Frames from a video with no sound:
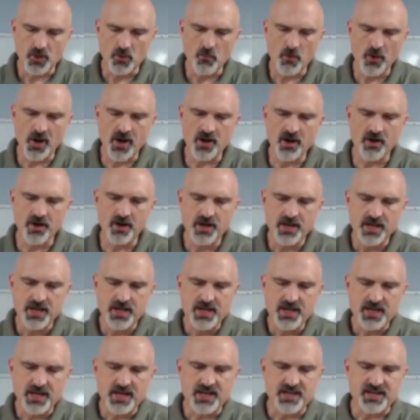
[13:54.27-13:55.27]
where
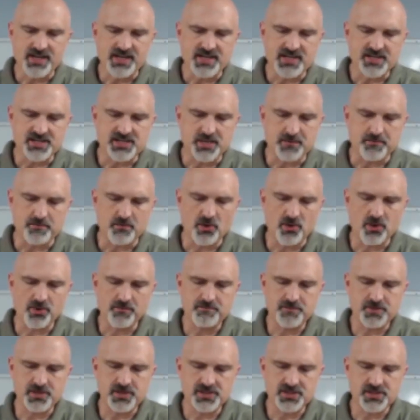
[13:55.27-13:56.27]
it is the
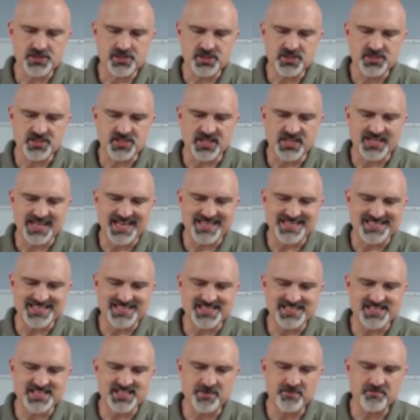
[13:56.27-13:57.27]
purpose to get
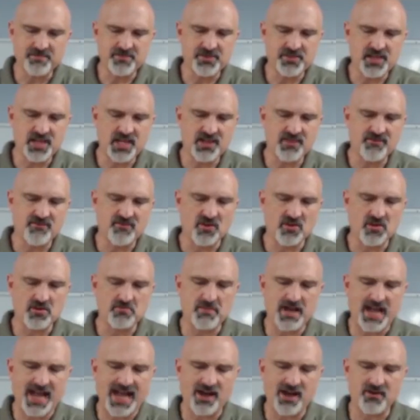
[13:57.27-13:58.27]
something
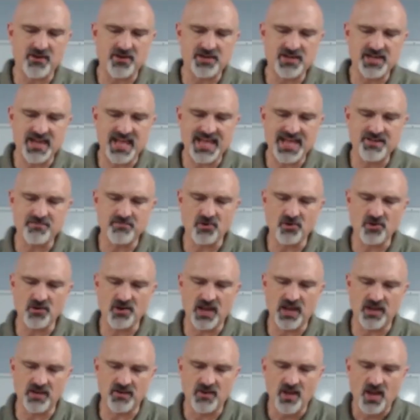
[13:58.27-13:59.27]
from our neighbor
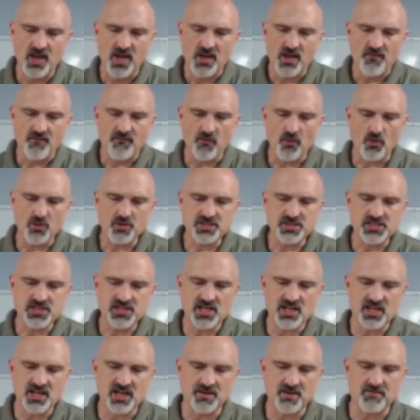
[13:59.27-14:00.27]
and force
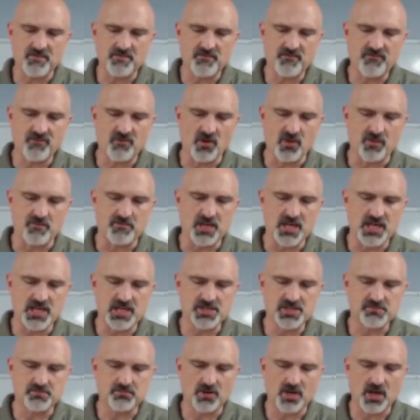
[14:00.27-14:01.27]
him from
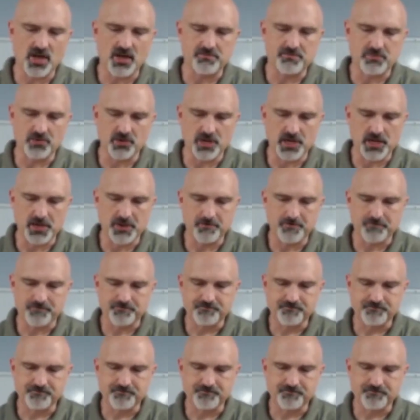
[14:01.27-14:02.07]
his property.